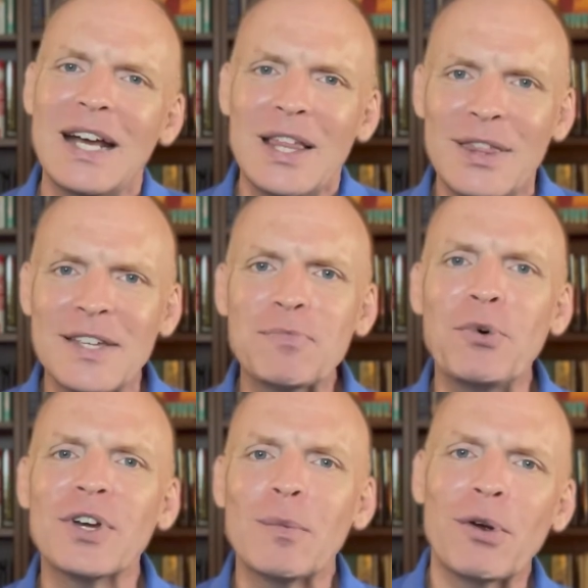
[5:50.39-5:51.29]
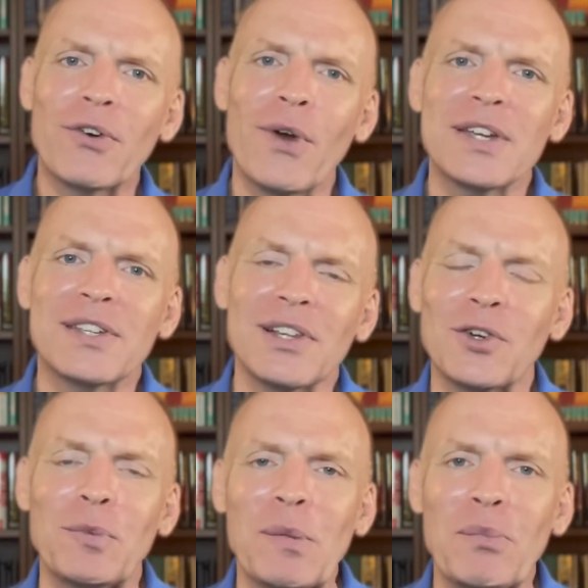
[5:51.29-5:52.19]
This book, it progressed a
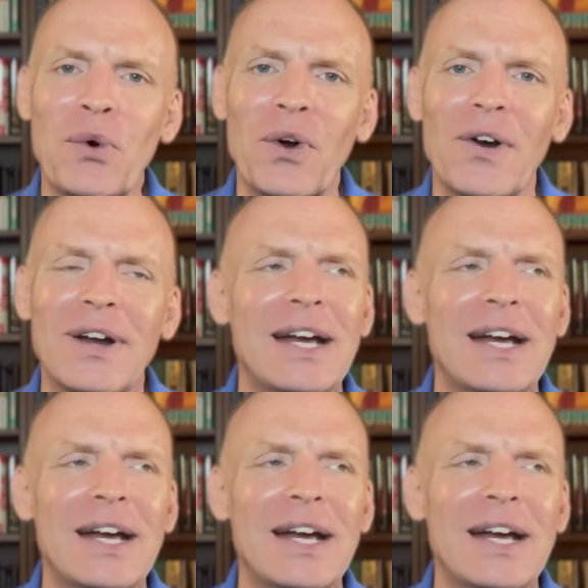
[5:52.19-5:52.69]
little bit more.